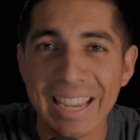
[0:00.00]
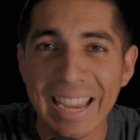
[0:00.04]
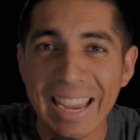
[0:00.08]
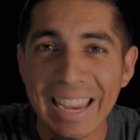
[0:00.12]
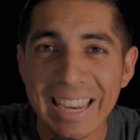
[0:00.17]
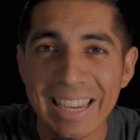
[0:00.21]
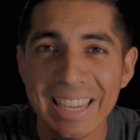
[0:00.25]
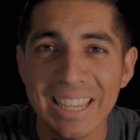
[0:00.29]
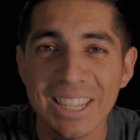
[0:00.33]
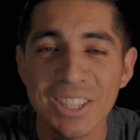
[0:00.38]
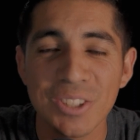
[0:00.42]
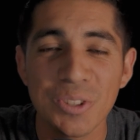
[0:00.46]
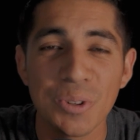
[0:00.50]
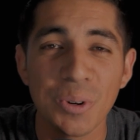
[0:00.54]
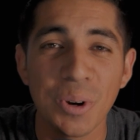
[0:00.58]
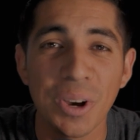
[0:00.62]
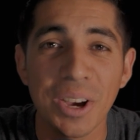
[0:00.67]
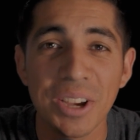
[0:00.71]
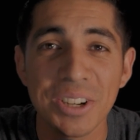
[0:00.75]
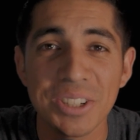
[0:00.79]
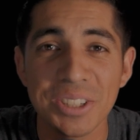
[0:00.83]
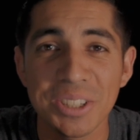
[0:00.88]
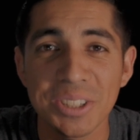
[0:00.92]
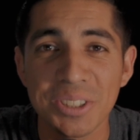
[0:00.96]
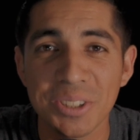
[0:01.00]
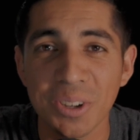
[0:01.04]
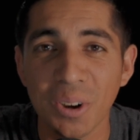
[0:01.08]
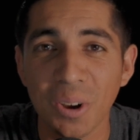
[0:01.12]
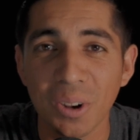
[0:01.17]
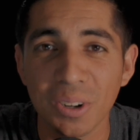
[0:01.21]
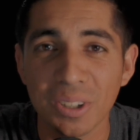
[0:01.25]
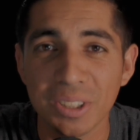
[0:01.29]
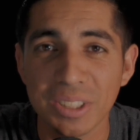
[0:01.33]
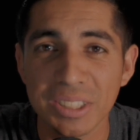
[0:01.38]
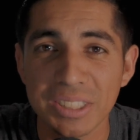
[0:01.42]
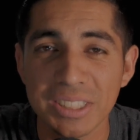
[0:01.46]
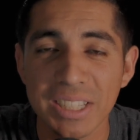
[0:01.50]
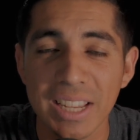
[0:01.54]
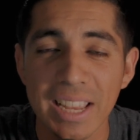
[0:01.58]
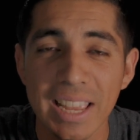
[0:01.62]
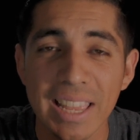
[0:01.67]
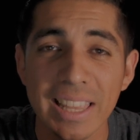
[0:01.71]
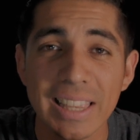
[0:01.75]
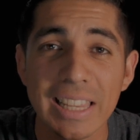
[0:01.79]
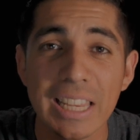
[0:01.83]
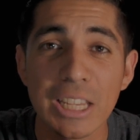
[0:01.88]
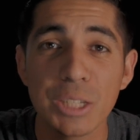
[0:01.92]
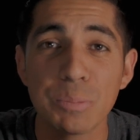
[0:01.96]
$80 to $100.
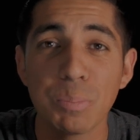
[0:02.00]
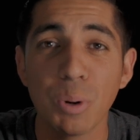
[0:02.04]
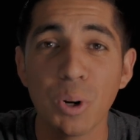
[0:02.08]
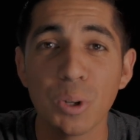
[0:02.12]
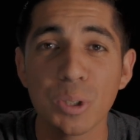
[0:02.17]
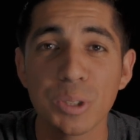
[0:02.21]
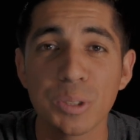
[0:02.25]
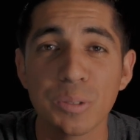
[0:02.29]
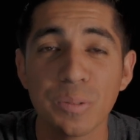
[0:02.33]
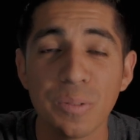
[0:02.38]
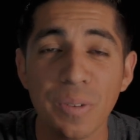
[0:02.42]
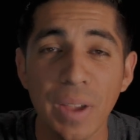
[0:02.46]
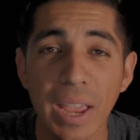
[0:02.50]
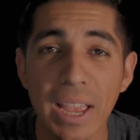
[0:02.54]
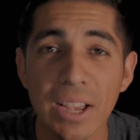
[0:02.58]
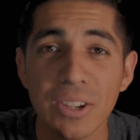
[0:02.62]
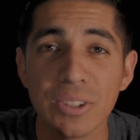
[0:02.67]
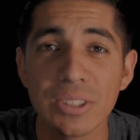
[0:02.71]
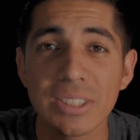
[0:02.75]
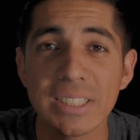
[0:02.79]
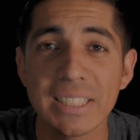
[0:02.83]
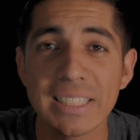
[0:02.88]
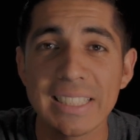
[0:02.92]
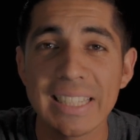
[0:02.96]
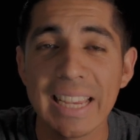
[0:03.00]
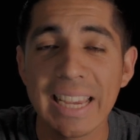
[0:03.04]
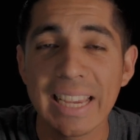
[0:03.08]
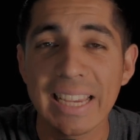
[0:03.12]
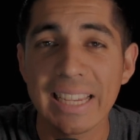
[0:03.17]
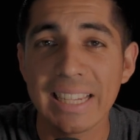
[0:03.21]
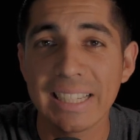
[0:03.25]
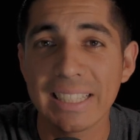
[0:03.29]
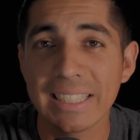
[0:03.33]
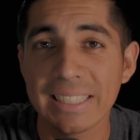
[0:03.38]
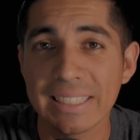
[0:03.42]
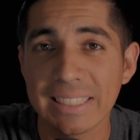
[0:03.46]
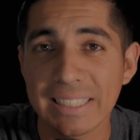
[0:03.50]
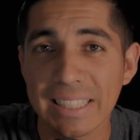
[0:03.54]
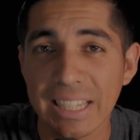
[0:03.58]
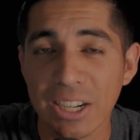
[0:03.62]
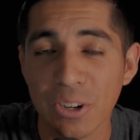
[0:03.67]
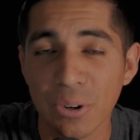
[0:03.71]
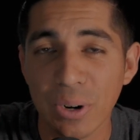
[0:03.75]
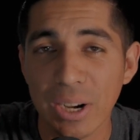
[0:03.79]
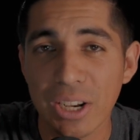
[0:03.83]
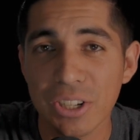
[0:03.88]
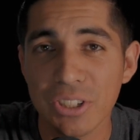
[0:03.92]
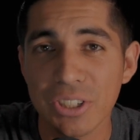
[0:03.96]
This post fails to take in
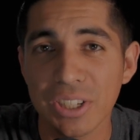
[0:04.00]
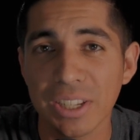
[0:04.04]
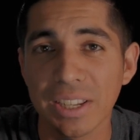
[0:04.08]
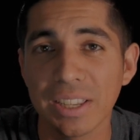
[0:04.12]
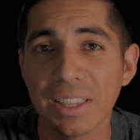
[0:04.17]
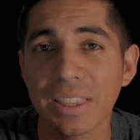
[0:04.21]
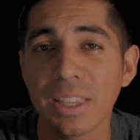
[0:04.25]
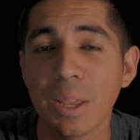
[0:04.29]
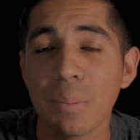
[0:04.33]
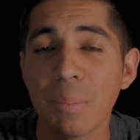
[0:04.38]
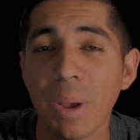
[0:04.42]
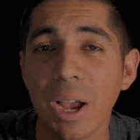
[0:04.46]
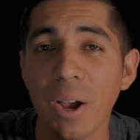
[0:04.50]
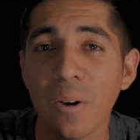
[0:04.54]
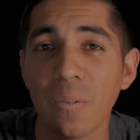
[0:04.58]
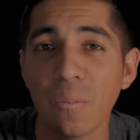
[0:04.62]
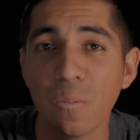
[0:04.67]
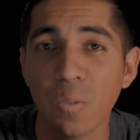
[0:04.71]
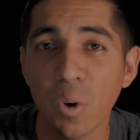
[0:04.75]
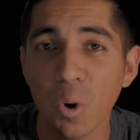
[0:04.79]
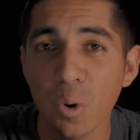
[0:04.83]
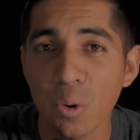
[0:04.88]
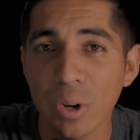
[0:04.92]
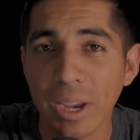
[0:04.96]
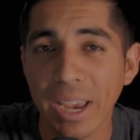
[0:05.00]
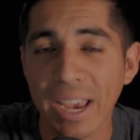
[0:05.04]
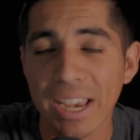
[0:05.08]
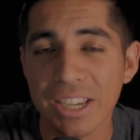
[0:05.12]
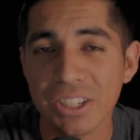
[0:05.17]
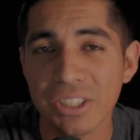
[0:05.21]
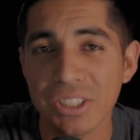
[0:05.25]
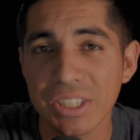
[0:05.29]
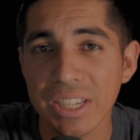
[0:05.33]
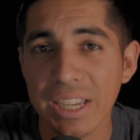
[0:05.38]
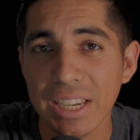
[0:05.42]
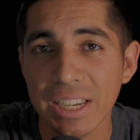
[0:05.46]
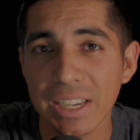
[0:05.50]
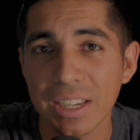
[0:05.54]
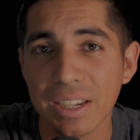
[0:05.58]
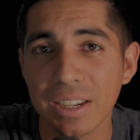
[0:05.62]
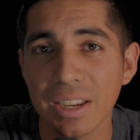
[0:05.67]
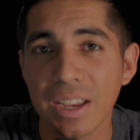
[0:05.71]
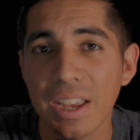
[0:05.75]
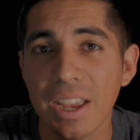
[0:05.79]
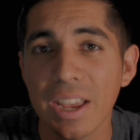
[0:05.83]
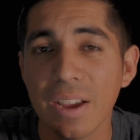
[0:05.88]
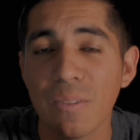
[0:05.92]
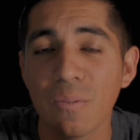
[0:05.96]
consideration the amount of cash needed
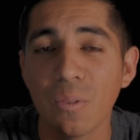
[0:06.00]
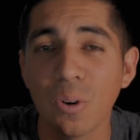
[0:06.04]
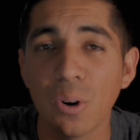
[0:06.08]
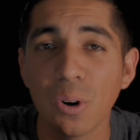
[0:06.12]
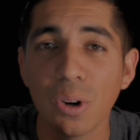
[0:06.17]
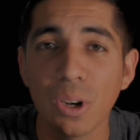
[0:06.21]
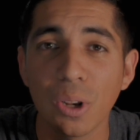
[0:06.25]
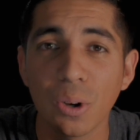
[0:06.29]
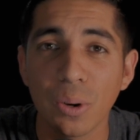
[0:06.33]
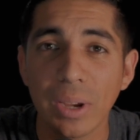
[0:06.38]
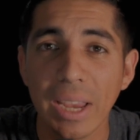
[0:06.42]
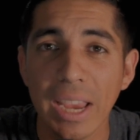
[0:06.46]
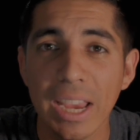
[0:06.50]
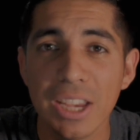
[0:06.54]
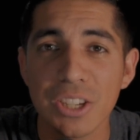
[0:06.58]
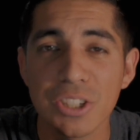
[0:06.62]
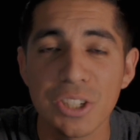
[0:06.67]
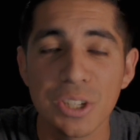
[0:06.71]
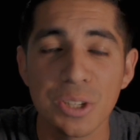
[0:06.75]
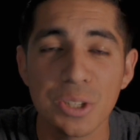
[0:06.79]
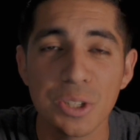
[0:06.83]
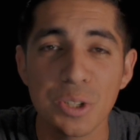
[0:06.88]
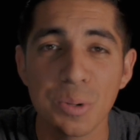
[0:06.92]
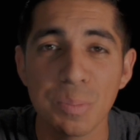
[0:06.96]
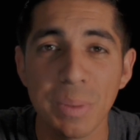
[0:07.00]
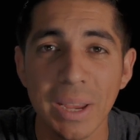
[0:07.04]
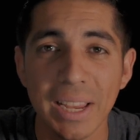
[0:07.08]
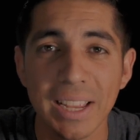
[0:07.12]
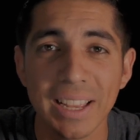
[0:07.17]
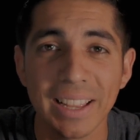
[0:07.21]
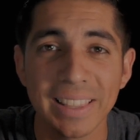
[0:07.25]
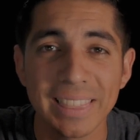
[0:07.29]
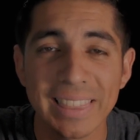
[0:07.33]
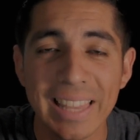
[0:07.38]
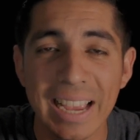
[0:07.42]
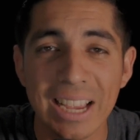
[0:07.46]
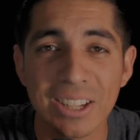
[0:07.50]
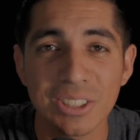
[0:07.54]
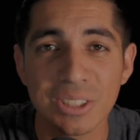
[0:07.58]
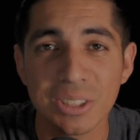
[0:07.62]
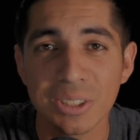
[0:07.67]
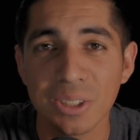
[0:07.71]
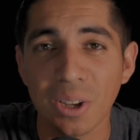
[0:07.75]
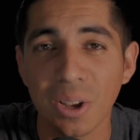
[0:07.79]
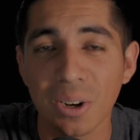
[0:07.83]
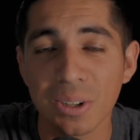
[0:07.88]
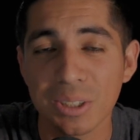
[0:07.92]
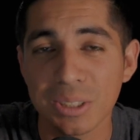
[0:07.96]
for a location to make
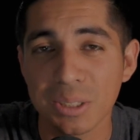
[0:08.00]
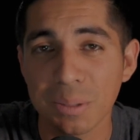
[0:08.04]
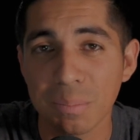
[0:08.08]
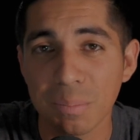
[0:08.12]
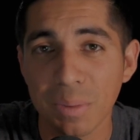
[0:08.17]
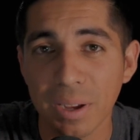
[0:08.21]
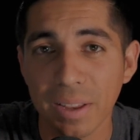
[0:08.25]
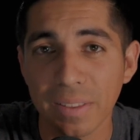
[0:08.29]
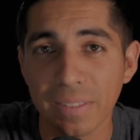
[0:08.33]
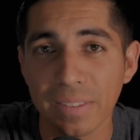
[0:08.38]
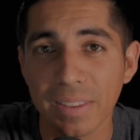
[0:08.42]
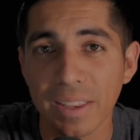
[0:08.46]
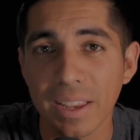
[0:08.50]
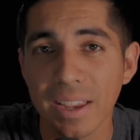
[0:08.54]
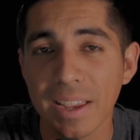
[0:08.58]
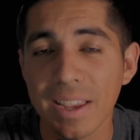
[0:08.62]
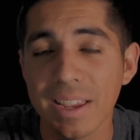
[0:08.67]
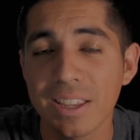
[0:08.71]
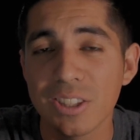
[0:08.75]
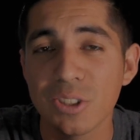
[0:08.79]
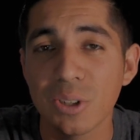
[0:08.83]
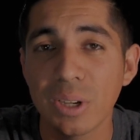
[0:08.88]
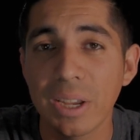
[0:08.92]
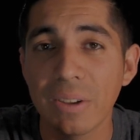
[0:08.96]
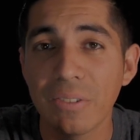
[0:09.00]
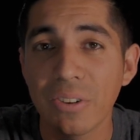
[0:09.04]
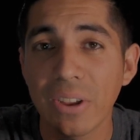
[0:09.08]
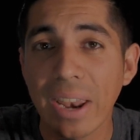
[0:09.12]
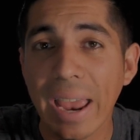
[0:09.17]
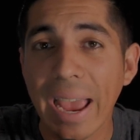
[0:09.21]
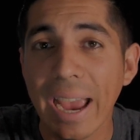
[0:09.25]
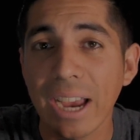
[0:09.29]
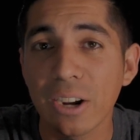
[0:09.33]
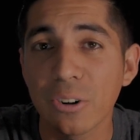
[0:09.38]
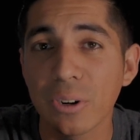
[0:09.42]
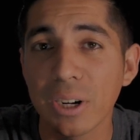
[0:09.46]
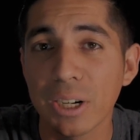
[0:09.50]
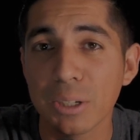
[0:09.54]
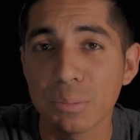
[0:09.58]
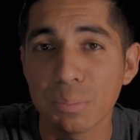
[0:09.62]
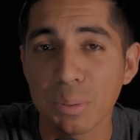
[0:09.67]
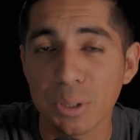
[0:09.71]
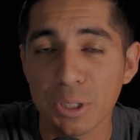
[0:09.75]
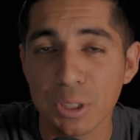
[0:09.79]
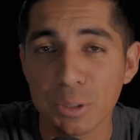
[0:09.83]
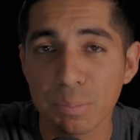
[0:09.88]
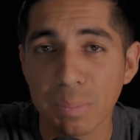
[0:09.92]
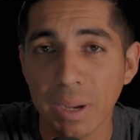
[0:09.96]
$1,000 a month. To give you an accurate
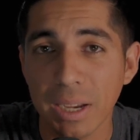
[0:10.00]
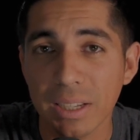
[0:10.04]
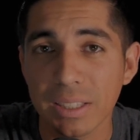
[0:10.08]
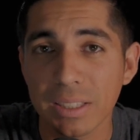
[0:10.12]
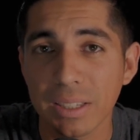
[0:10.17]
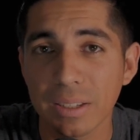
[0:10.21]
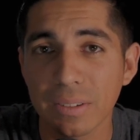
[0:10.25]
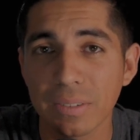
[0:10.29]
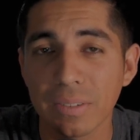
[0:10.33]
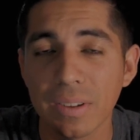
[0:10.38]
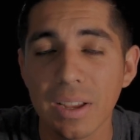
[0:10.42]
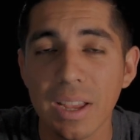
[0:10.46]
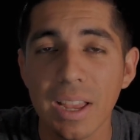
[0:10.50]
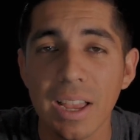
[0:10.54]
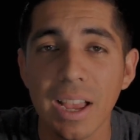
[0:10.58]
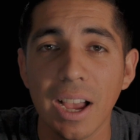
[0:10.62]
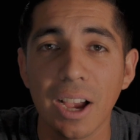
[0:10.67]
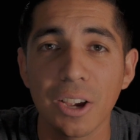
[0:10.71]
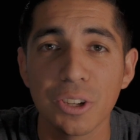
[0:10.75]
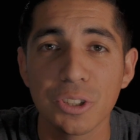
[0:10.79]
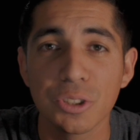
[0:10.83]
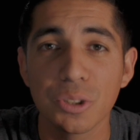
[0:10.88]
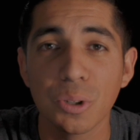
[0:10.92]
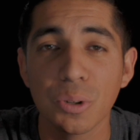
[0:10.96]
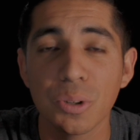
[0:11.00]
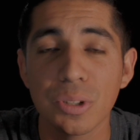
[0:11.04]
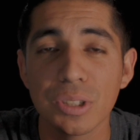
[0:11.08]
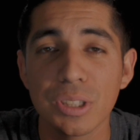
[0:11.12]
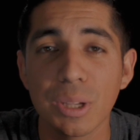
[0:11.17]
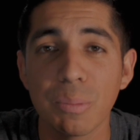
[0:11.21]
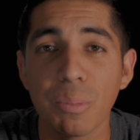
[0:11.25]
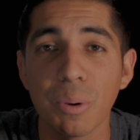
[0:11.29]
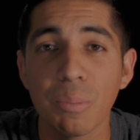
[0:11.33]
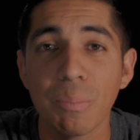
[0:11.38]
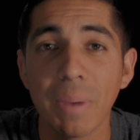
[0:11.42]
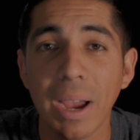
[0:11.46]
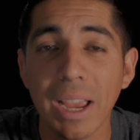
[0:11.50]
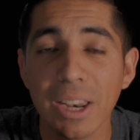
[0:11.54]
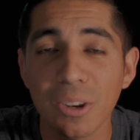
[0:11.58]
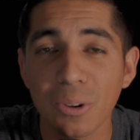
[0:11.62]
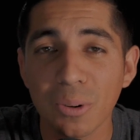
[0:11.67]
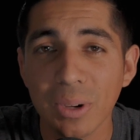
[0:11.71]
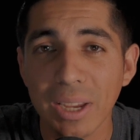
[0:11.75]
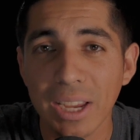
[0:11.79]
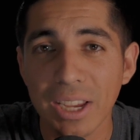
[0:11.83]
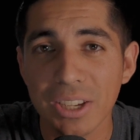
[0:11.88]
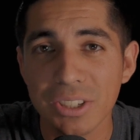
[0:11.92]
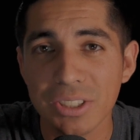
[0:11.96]
perspective, I'll show you some of my
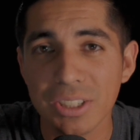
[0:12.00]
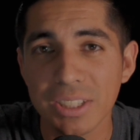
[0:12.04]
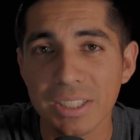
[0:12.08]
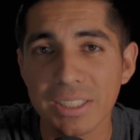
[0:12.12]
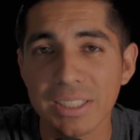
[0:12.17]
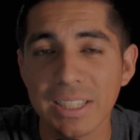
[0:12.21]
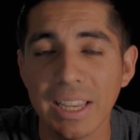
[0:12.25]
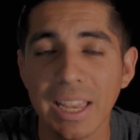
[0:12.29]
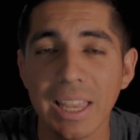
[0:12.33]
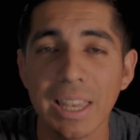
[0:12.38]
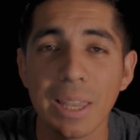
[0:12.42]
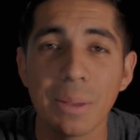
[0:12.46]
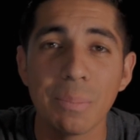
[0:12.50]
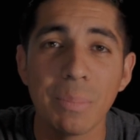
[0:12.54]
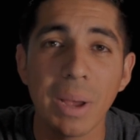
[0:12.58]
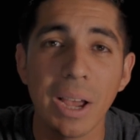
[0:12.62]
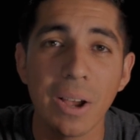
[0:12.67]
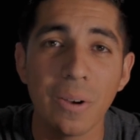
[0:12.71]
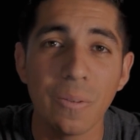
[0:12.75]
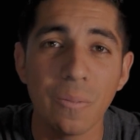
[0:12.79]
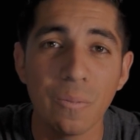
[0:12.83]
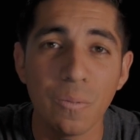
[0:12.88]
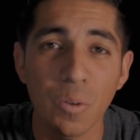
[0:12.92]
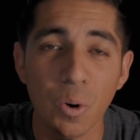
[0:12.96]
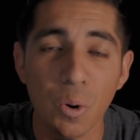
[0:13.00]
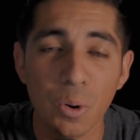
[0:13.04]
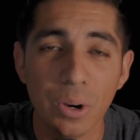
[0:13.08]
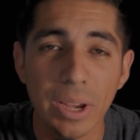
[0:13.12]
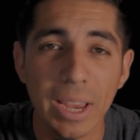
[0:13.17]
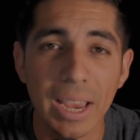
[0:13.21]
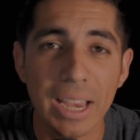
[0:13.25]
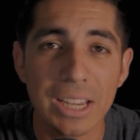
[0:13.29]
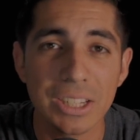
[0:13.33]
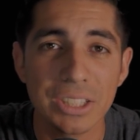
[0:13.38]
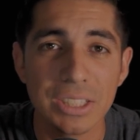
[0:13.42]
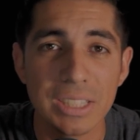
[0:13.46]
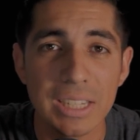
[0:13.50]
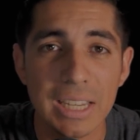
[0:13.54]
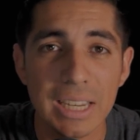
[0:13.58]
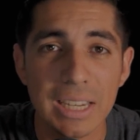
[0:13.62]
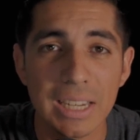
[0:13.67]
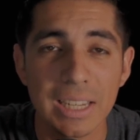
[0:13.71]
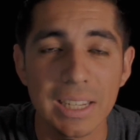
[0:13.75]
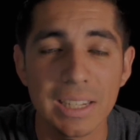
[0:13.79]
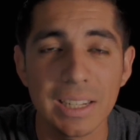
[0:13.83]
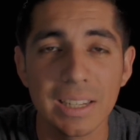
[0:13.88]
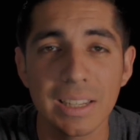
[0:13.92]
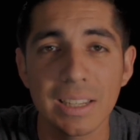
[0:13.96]
locations and the amount of cash
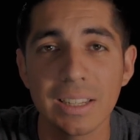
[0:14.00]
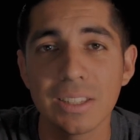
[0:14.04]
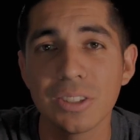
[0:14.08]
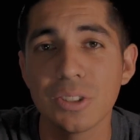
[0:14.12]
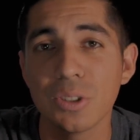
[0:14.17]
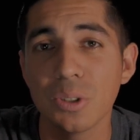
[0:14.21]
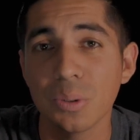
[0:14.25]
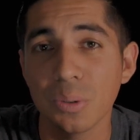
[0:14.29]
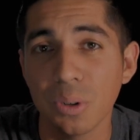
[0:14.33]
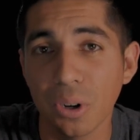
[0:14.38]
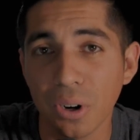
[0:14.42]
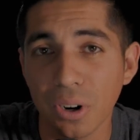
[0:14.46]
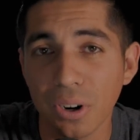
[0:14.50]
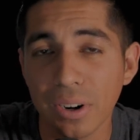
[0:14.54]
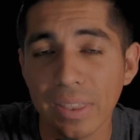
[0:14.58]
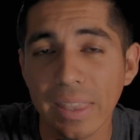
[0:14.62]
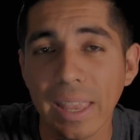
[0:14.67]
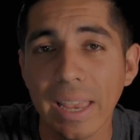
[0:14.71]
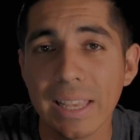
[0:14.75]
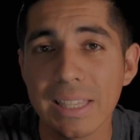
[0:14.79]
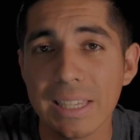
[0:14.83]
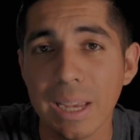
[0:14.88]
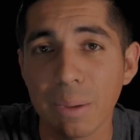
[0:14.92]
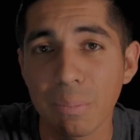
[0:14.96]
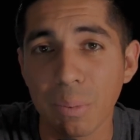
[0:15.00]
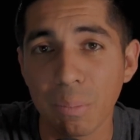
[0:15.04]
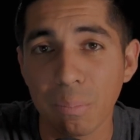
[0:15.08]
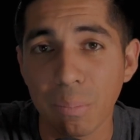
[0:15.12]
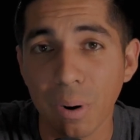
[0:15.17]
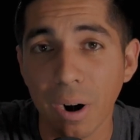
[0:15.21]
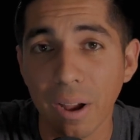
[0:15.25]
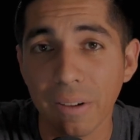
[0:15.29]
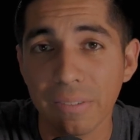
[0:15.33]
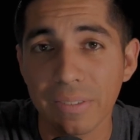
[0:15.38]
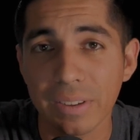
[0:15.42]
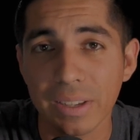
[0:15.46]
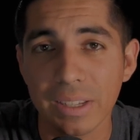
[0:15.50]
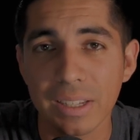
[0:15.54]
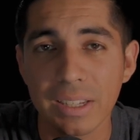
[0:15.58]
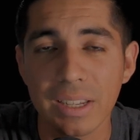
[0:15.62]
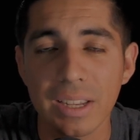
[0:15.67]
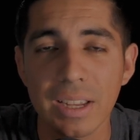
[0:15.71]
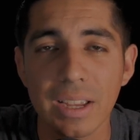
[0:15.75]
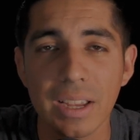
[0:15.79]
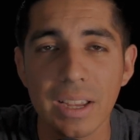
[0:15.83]
needed to earn that type of profit.